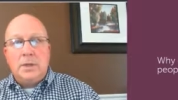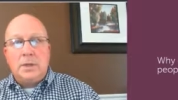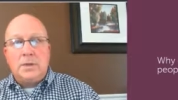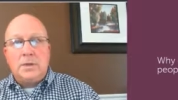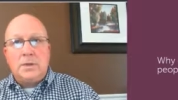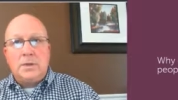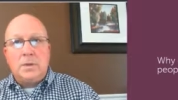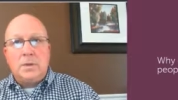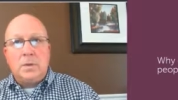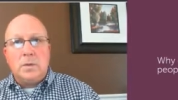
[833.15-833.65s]

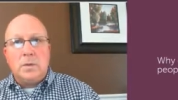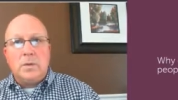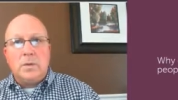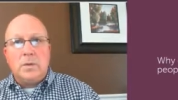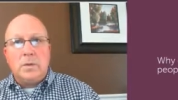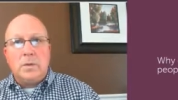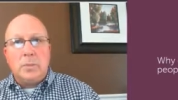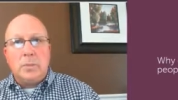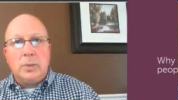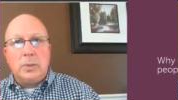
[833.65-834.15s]
And so
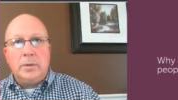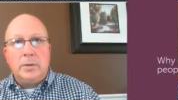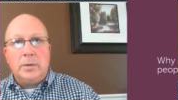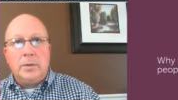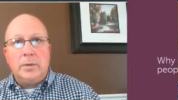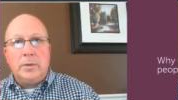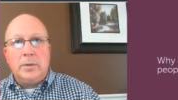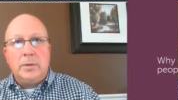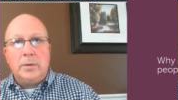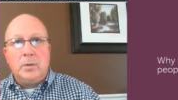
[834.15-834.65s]

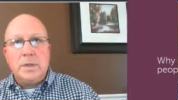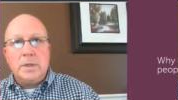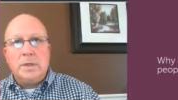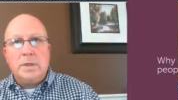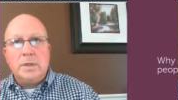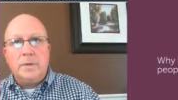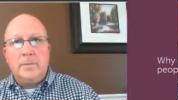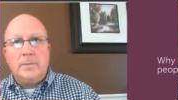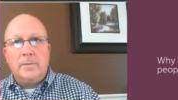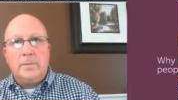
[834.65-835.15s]
typically the
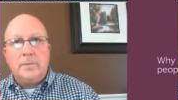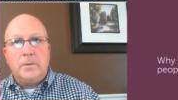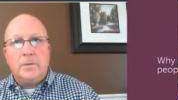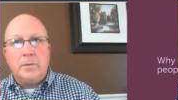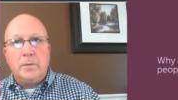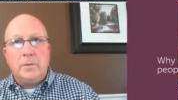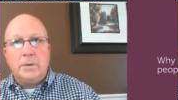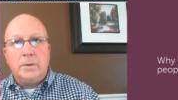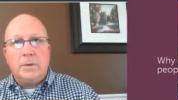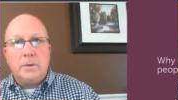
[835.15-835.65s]
reason that
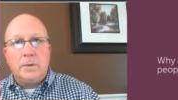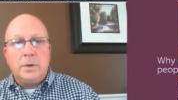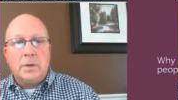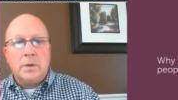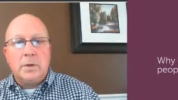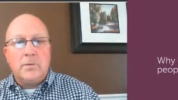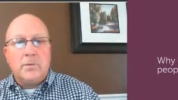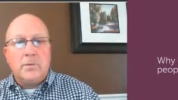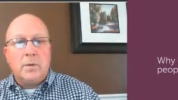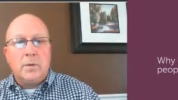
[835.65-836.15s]
folks are
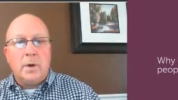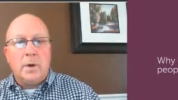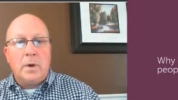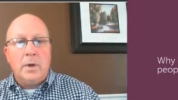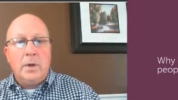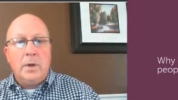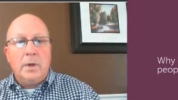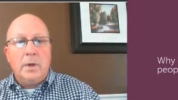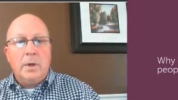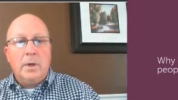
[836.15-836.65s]
looking for